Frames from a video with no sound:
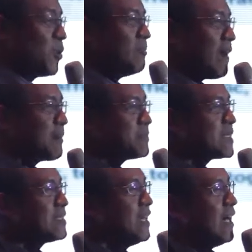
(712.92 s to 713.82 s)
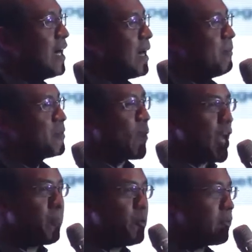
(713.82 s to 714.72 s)
Google Maps to
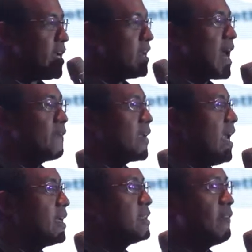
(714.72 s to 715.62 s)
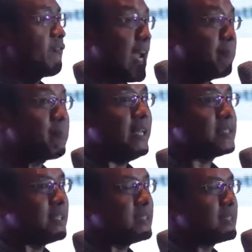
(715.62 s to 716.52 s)
help you really navigate and find
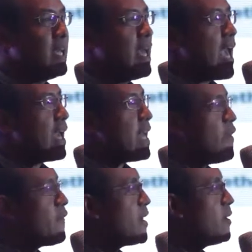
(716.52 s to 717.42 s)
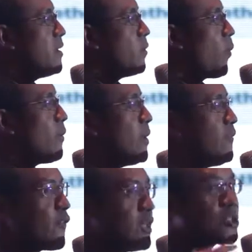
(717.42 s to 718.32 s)
places. And even when we
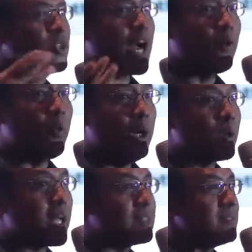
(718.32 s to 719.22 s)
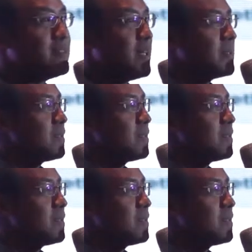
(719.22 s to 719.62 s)
first travel, we look at